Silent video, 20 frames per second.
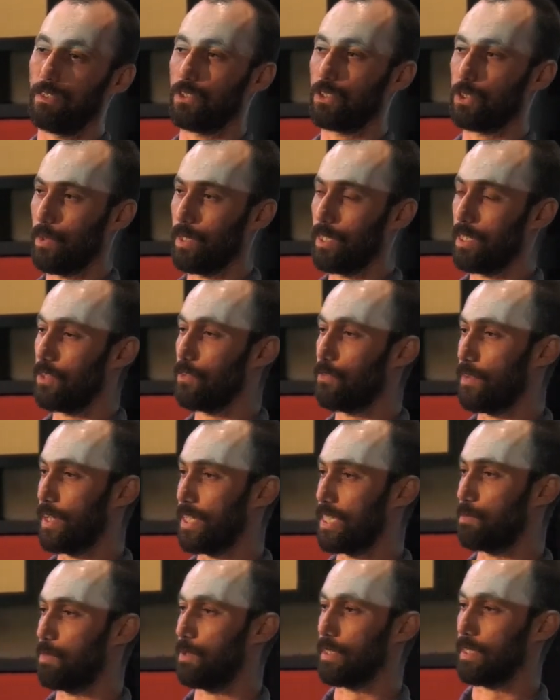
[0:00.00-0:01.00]
Twitter,
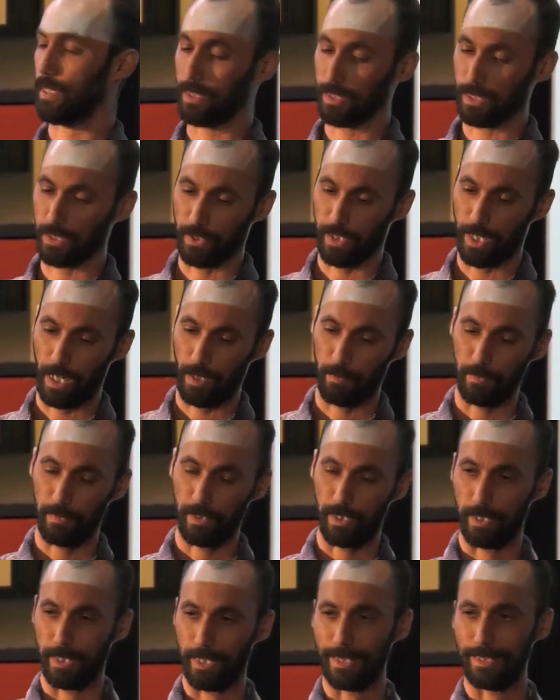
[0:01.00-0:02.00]
Facebook, Instagram,
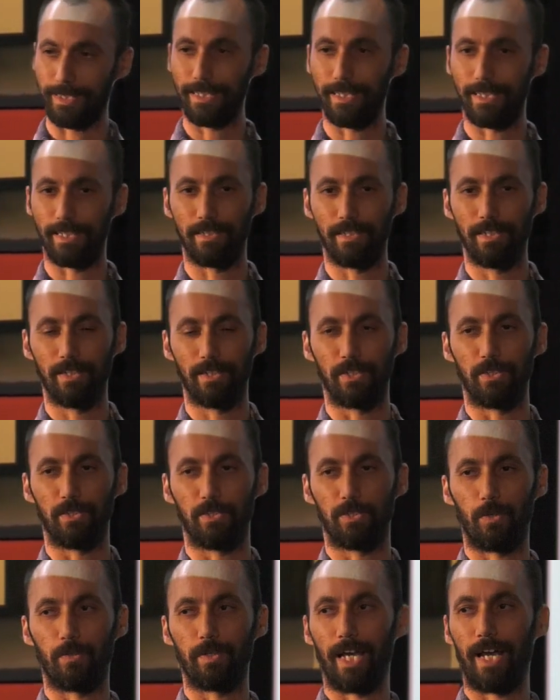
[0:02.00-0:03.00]
and LinkedIn, you
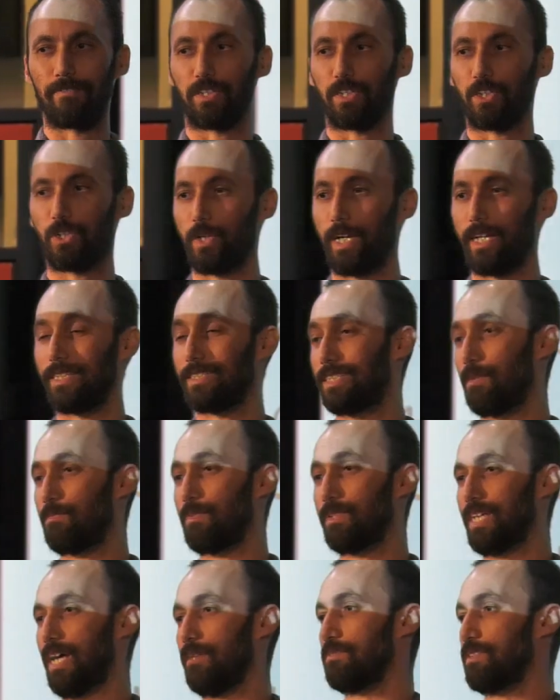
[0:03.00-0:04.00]
don't have to create
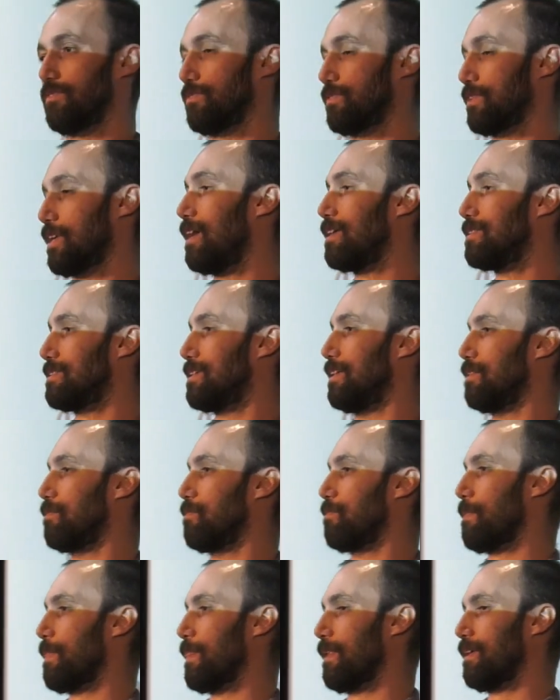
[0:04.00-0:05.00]
separate types of content.
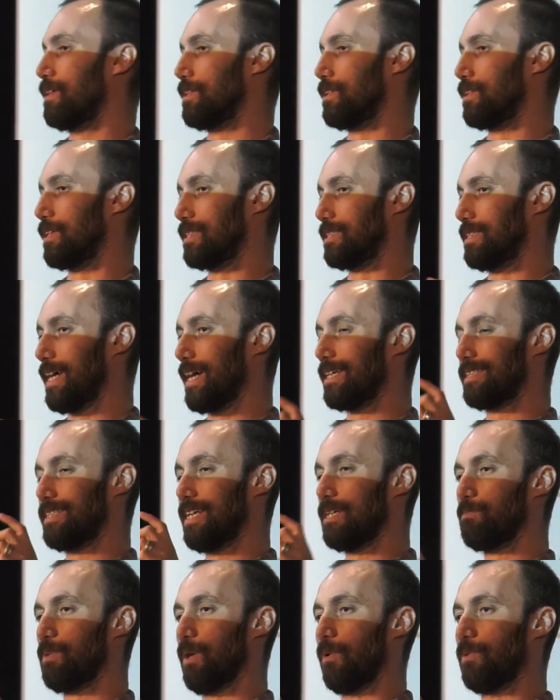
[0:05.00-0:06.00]
Your exact
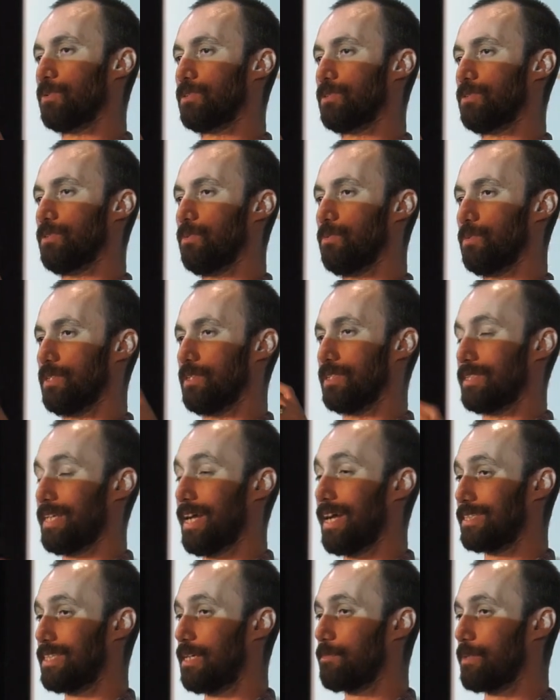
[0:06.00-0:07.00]
same post with your
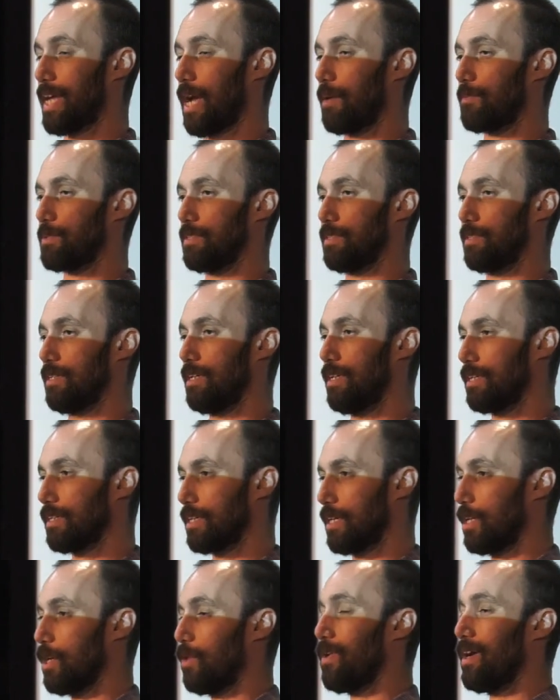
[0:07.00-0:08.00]
exact same caption
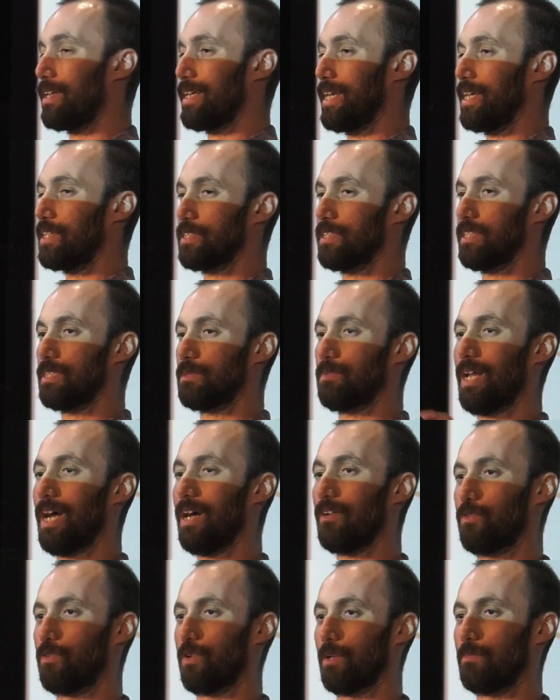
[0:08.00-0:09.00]
can go on each of these
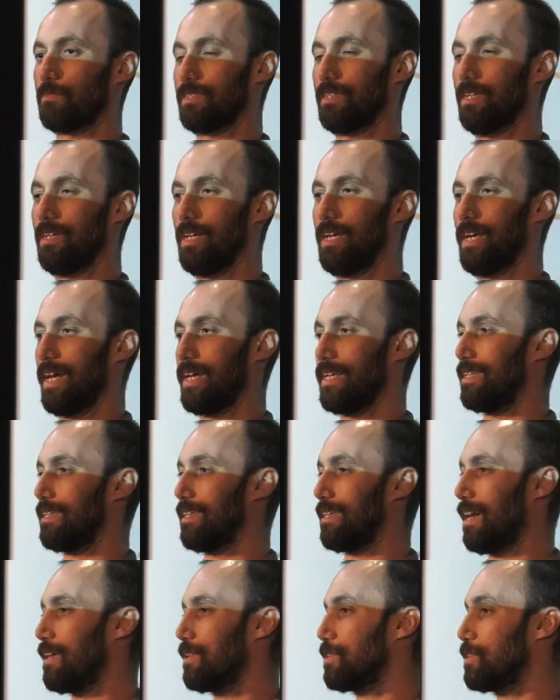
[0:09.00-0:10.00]
platforms, and in
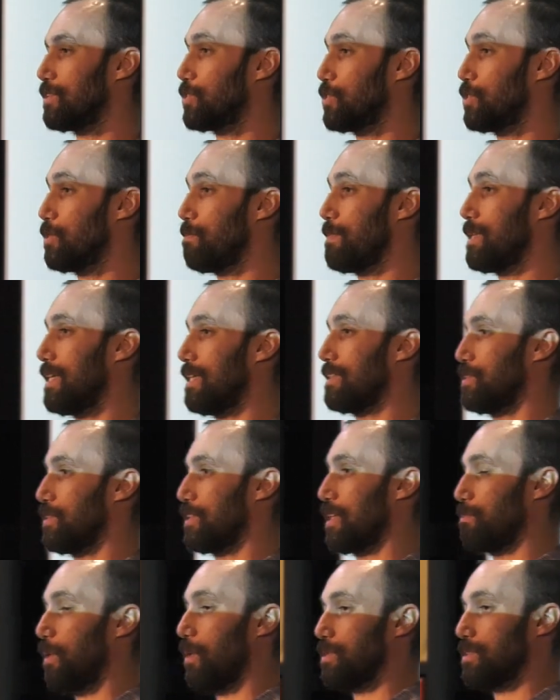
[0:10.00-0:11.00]
under 2 minutes, you
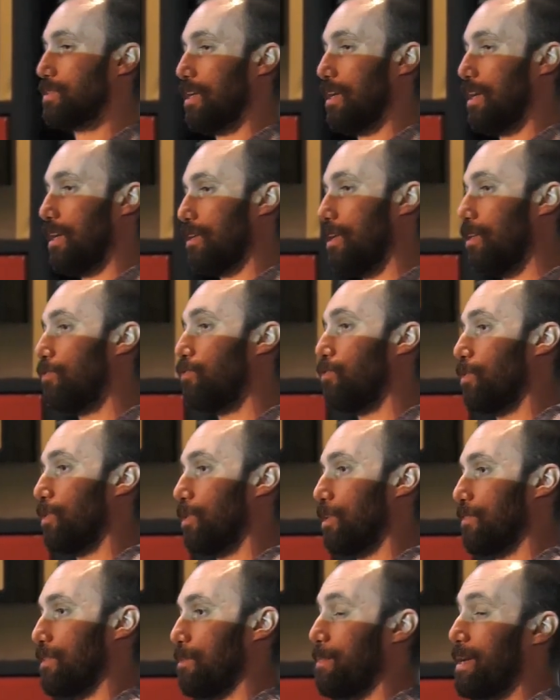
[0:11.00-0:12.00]
can post on all
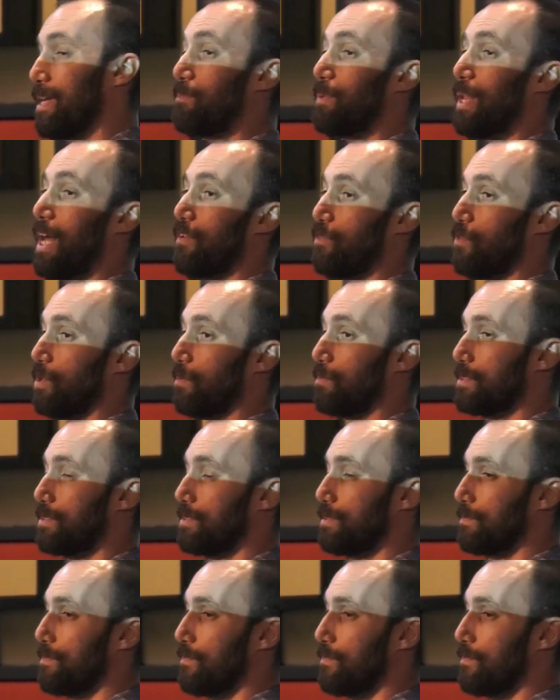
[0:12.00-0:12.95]
4 of the main platforms.